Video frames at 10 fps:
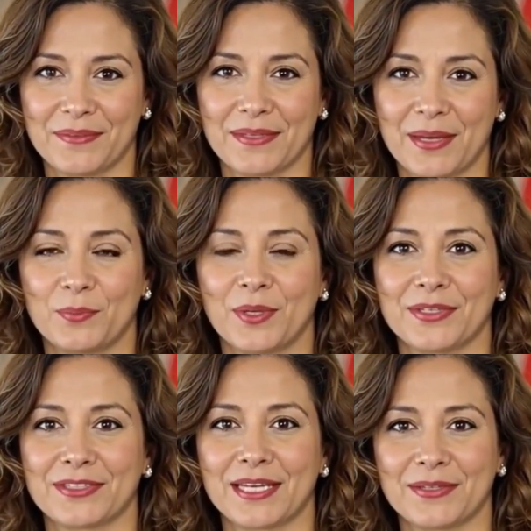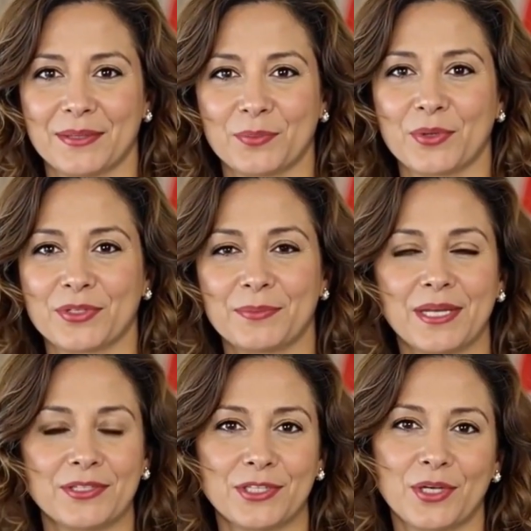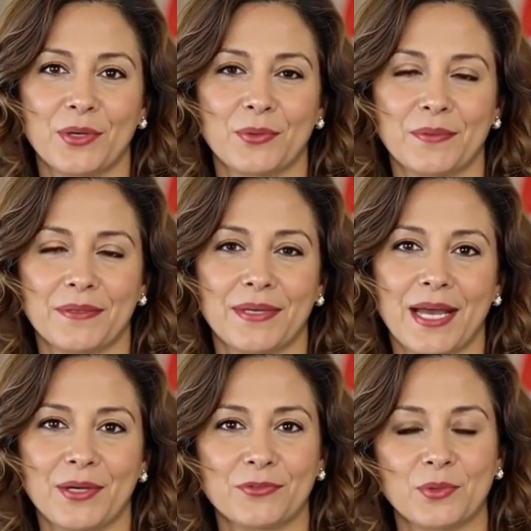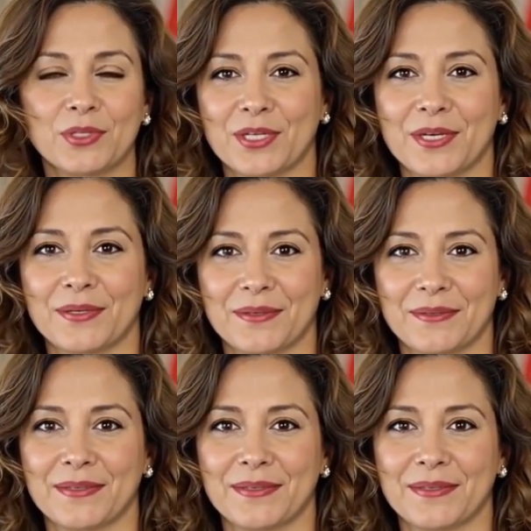Name 1 state that borders Mexico. California.